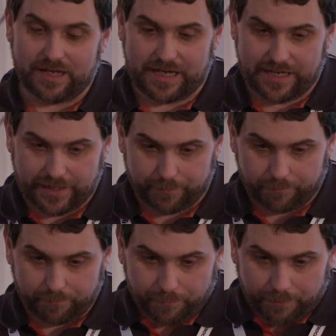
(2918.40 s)

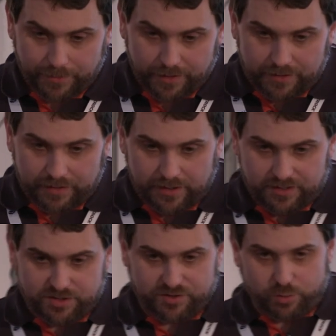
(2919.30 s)

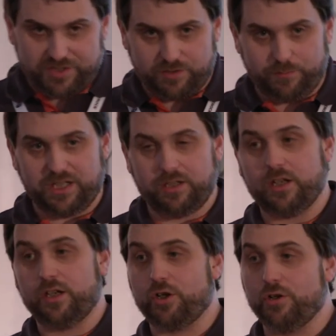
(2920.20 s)
So it's always going to be
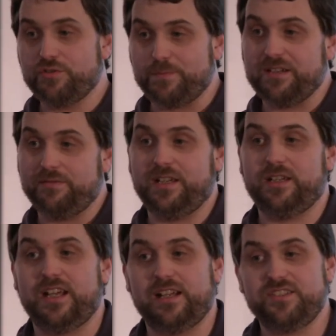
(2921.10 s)
a cost-benefit
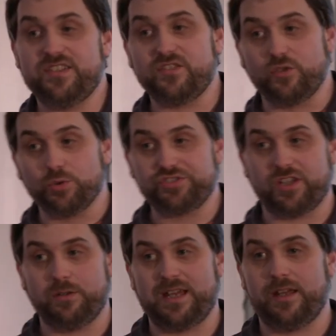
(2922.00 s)
analysis and
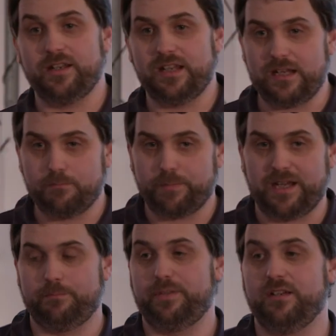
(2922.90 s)
also an
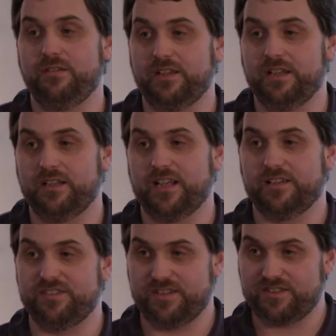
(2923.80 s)
impact-benefit
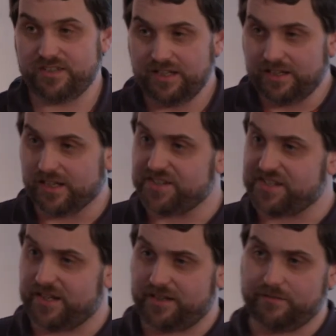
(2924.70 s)
analysis. Like I
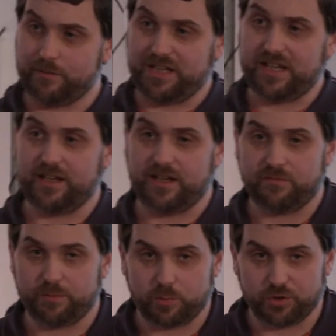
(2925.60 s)
said at the beginning,
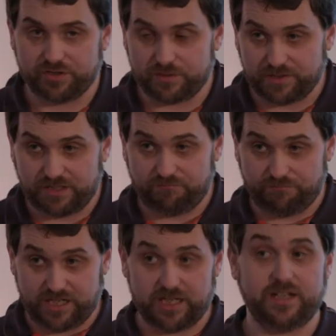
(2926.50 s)
if we wanted to be
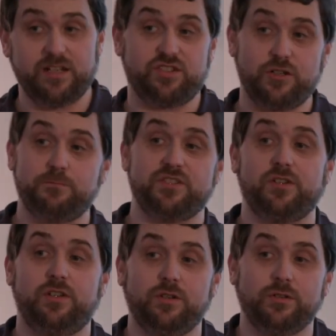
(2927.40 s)
really super
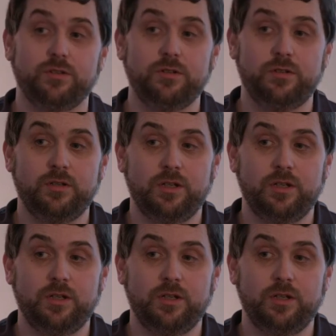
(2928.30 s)
secure,